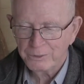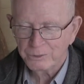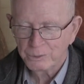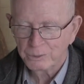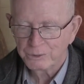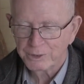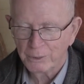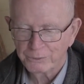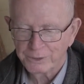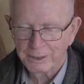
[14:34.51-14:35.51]
out there
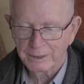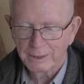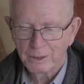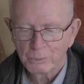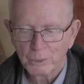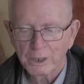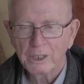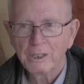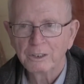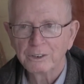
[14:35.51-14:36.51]
working on the
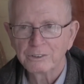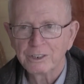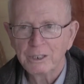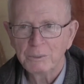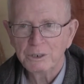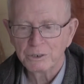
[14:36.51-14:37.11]
same issues